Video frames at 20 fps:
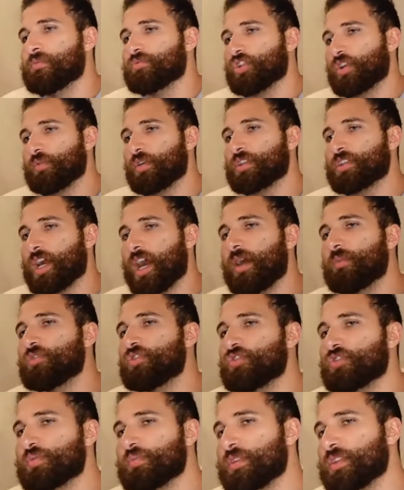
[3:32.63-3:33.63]
I'm talking about
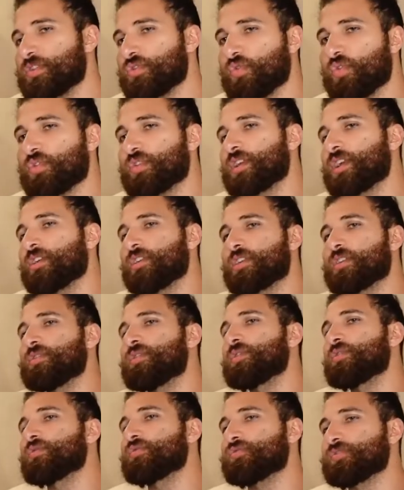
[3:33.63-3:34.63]
communism in the ordinary
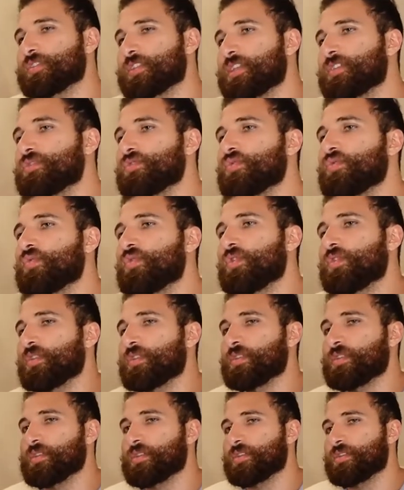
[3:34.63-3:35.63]
colloquial sense of the
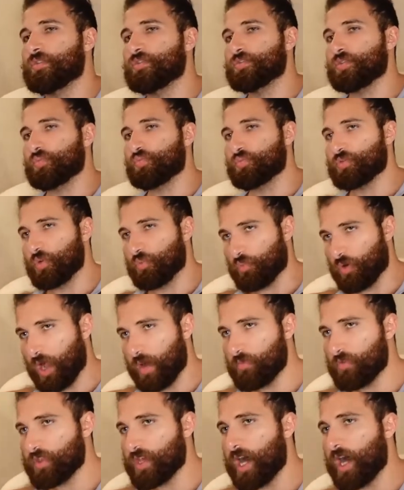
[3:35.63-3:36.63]
word. The
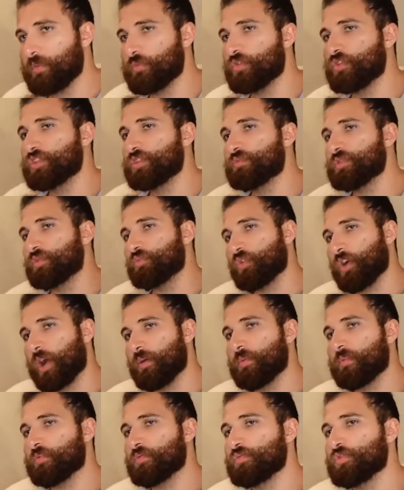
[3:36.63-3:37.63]
problem with communism and the
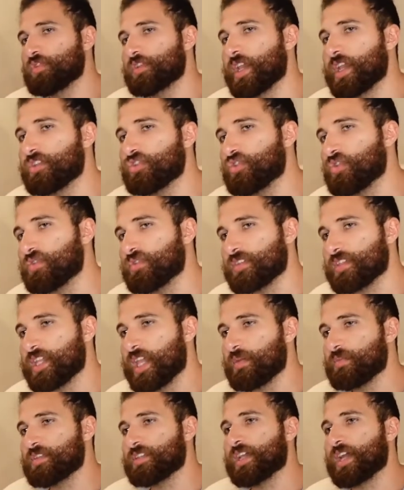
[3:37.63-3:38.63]
problem of communication are the
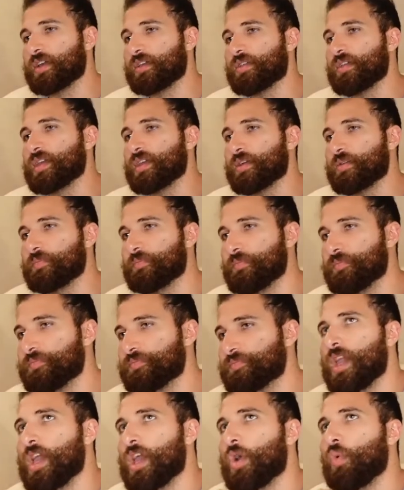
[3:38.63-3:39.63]
same exact thing.
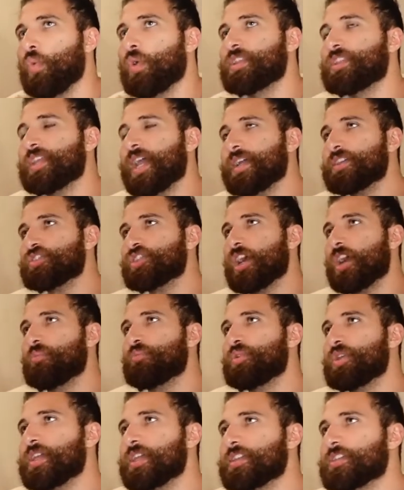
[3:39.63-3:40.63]
What Deng
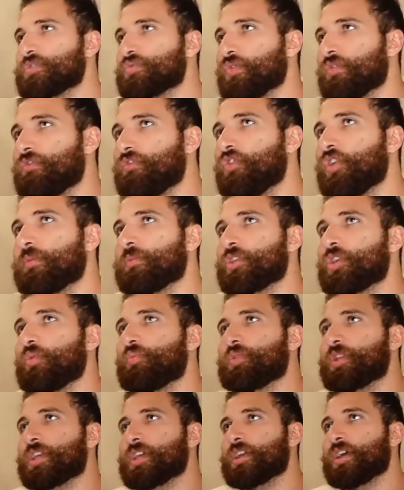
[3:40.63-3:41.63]
Xiaoping's reform and
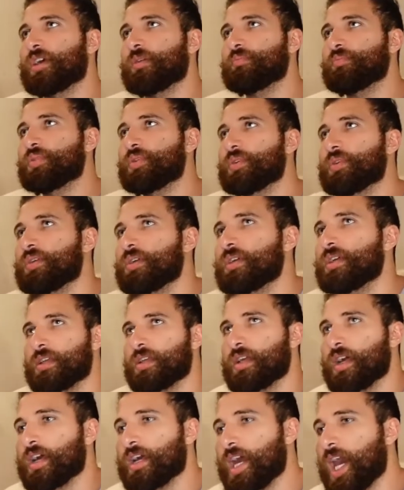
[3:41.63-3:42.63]
opening it up
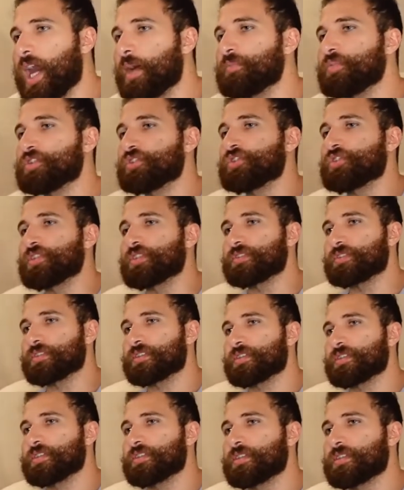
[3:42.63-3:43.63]

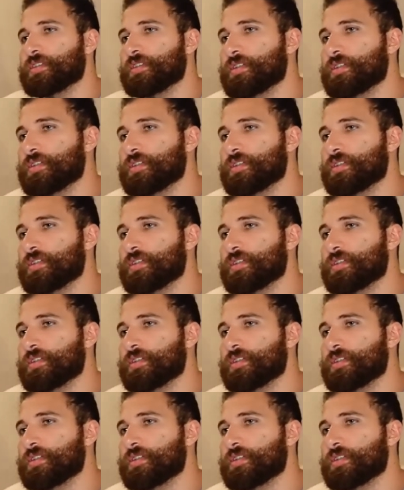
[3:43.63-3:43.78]
accomplishes,